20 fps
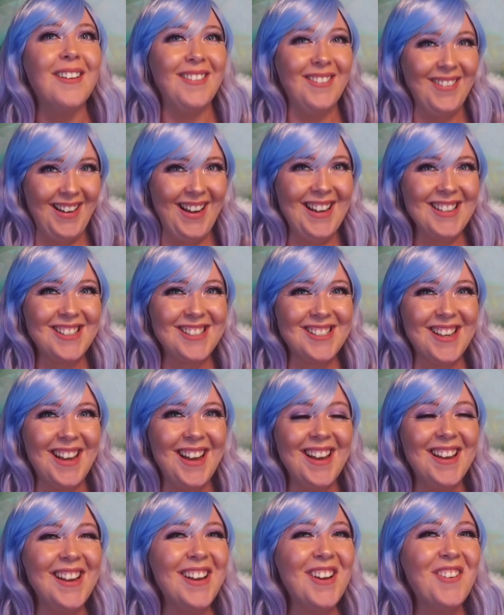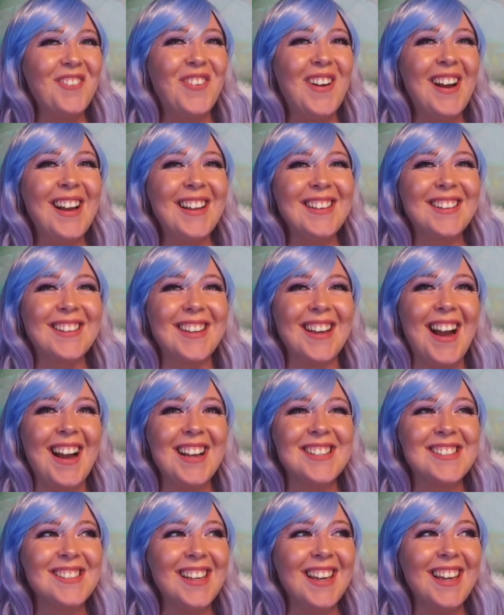That's it.
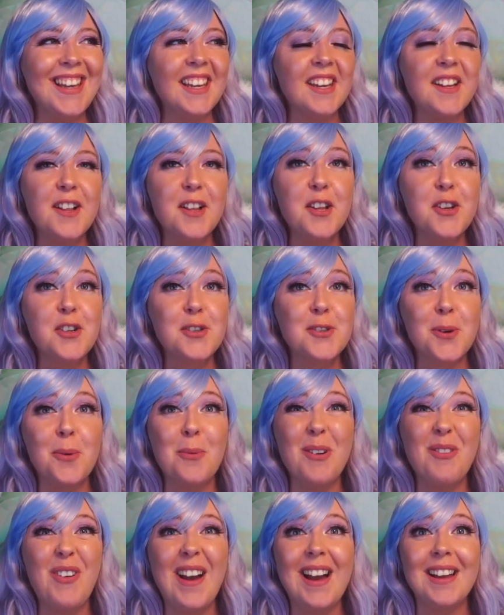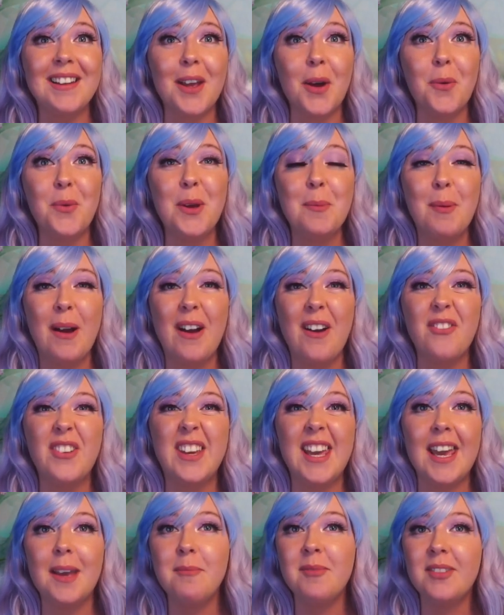Fantastic! So we've had a wee bit of
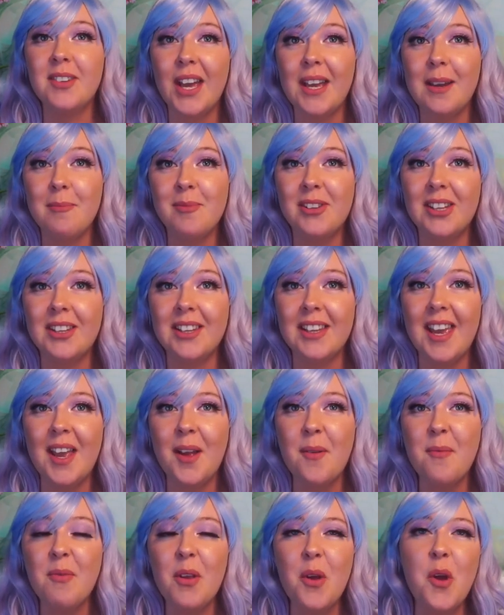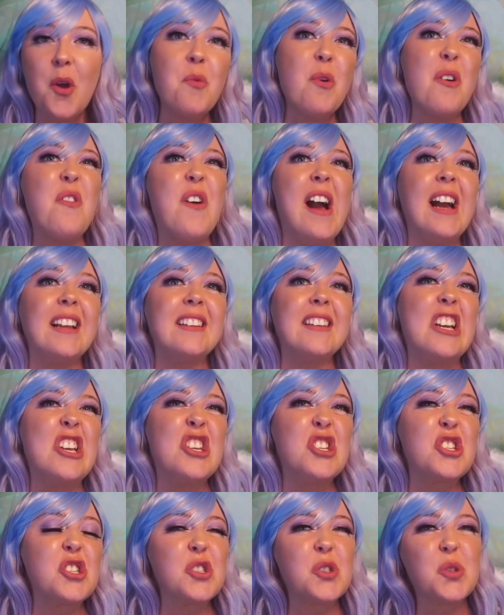game time today. We've had a
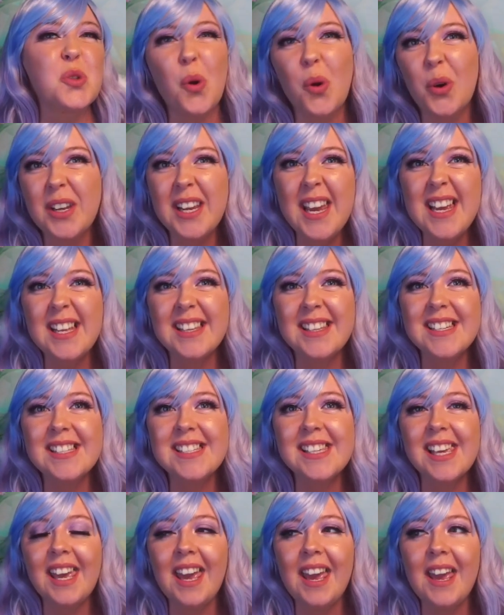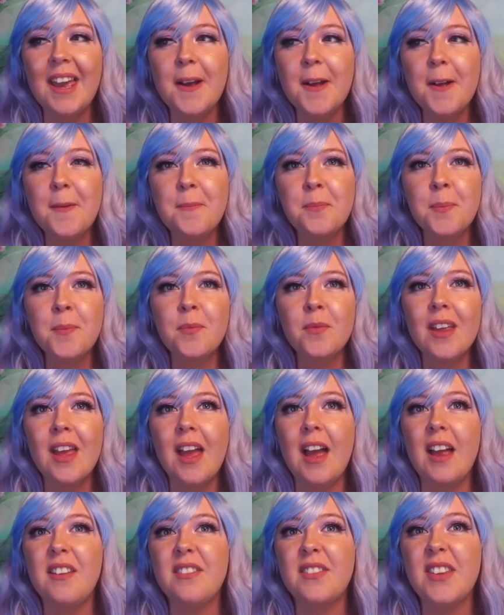story today.
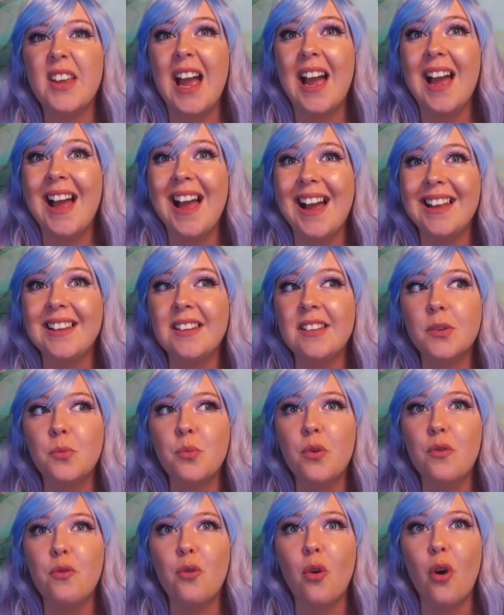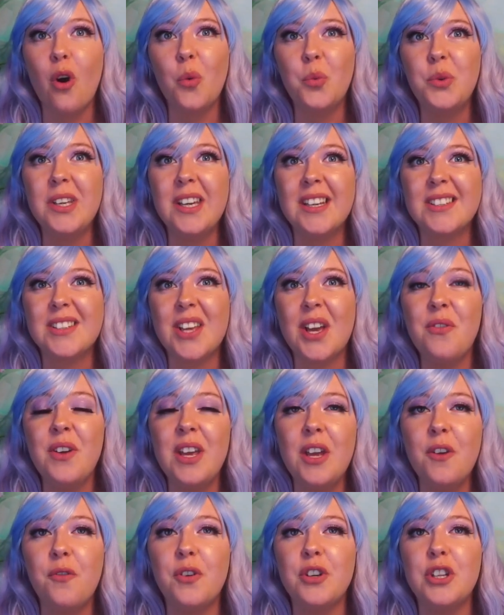And we've got a wee
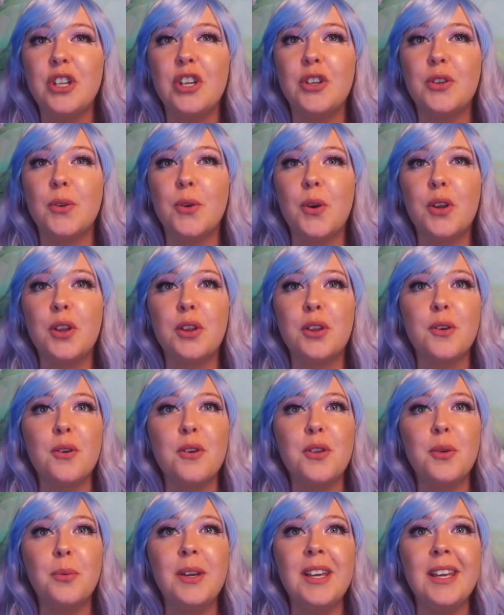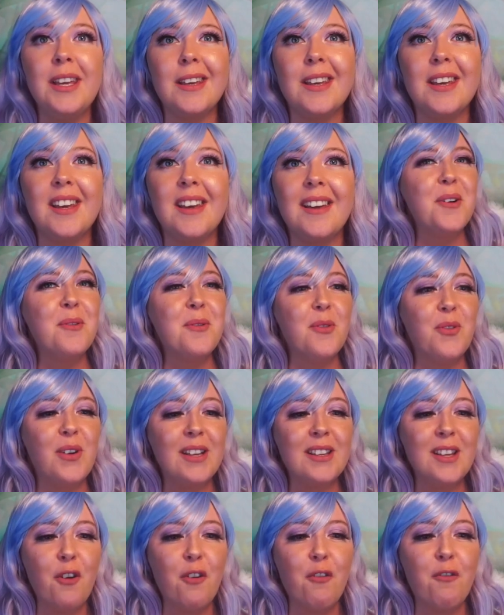activity for you to do through the week. We've
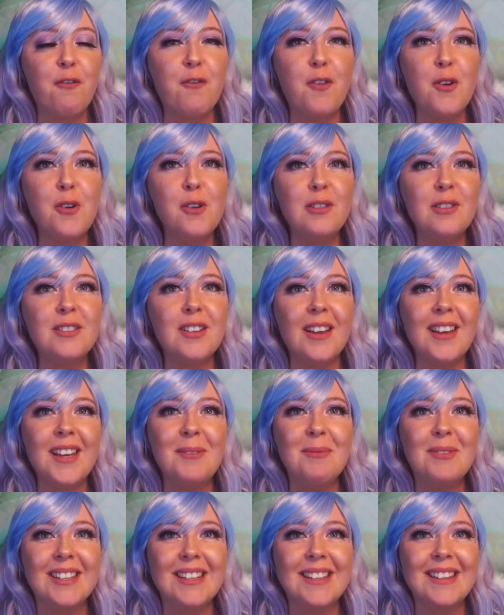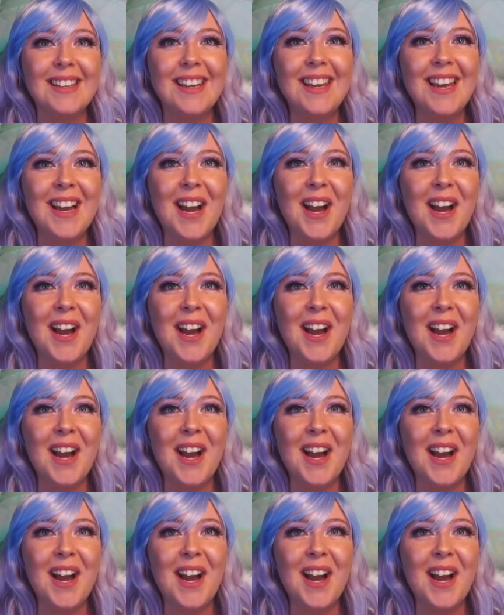had a full time today,